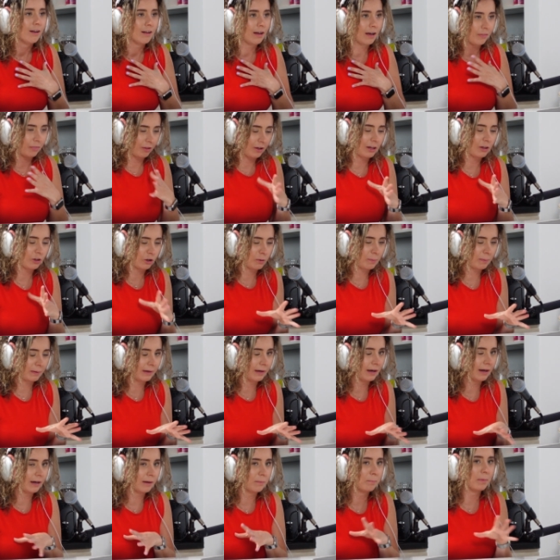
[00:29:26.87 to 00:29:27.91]
I think I look like my
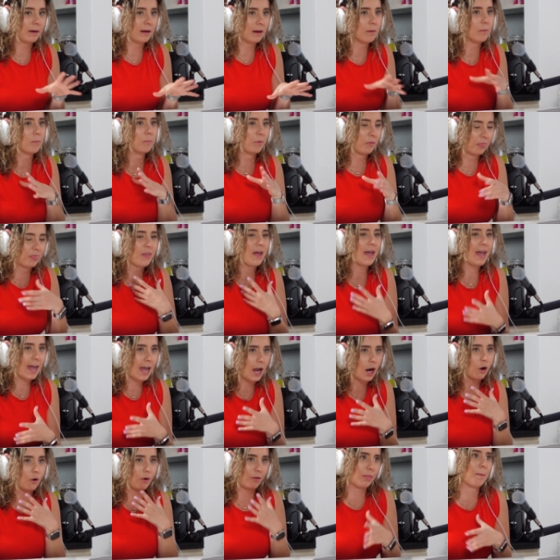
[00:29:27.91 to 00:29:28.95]
dad, but with the
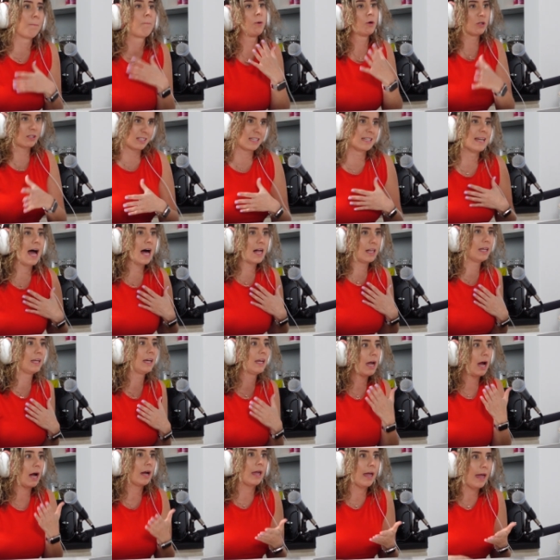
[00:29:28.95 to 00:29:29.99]
hair and the
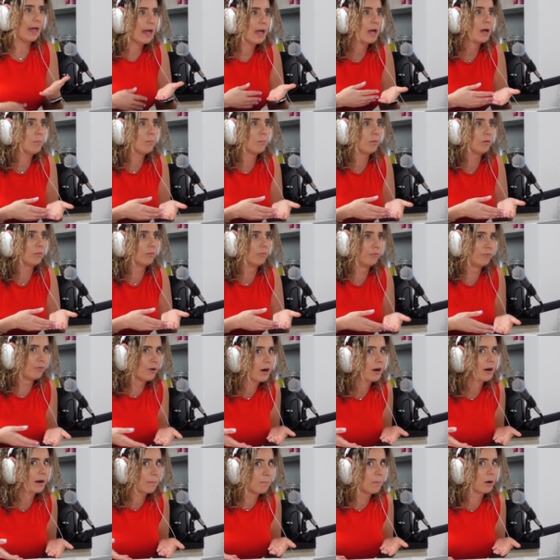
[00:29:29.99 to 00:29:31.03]
personality, I am
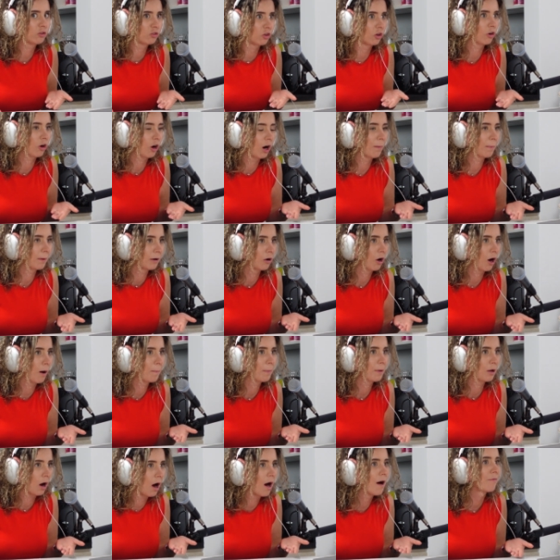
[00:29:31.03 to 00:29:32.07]
very much a carbon
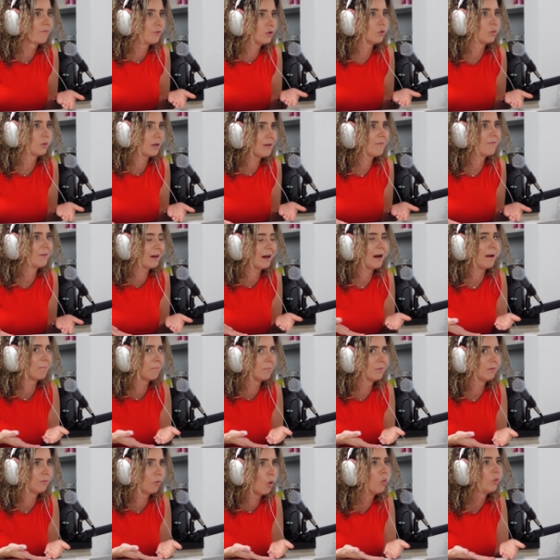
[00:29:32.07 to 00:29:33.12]
copy of you. Even
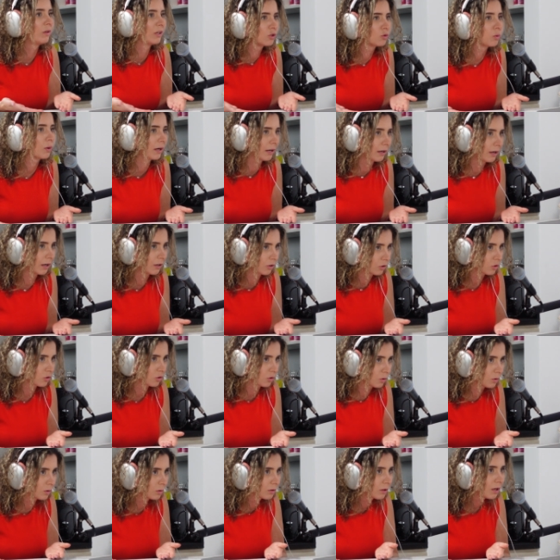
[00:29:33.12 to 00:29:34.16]
I'm only 29 years
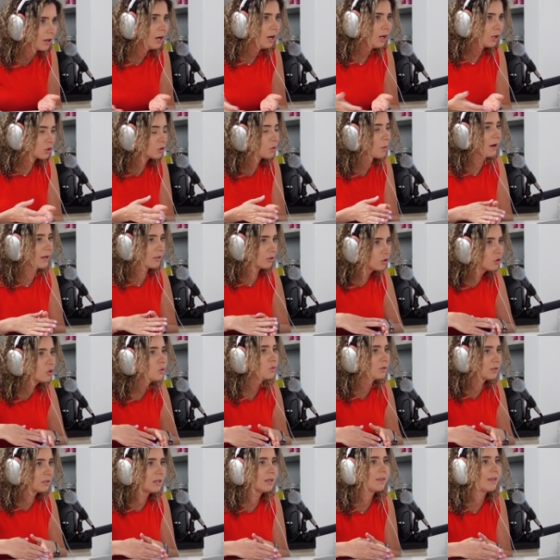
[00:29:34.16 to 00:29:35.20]
old, so I
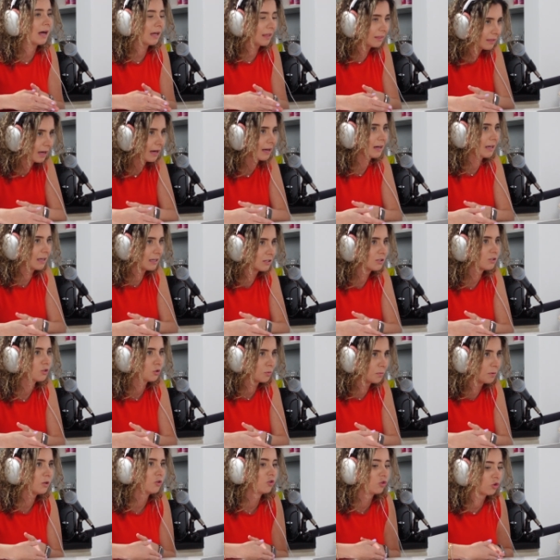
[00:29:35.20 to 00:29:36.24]
do see that that is
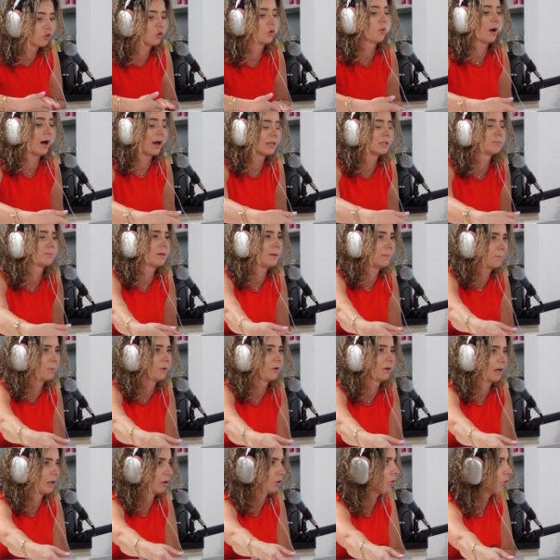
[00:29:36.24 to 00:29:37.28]
to be true as
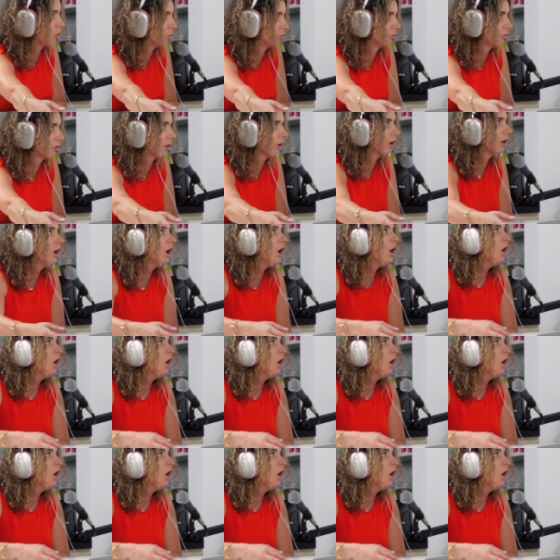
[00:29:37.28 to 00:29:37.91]
people get older.